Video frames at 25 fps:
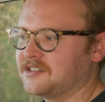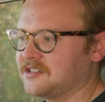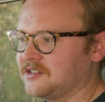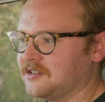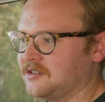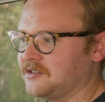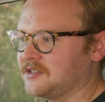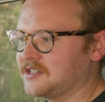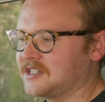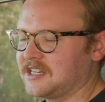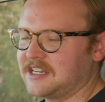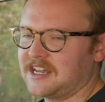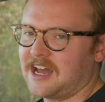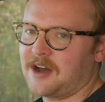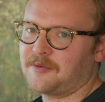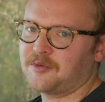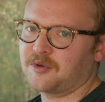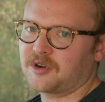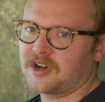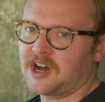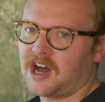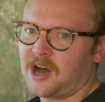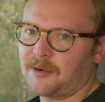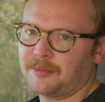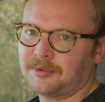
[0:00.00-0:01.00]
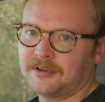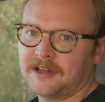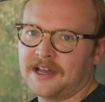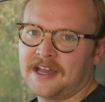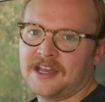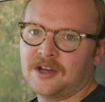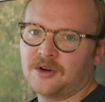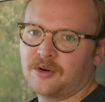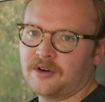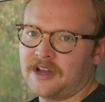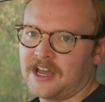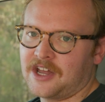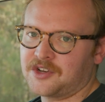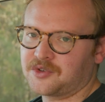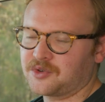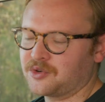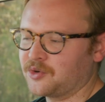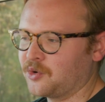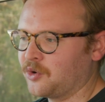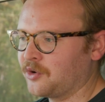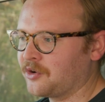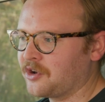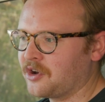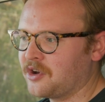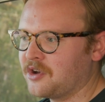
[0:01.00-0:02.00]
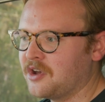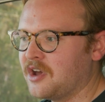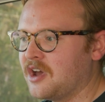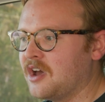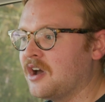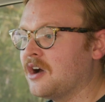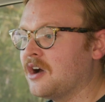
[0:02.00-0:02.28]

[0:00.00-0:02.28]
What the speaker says: to see Apple CarPlay or Android Auto.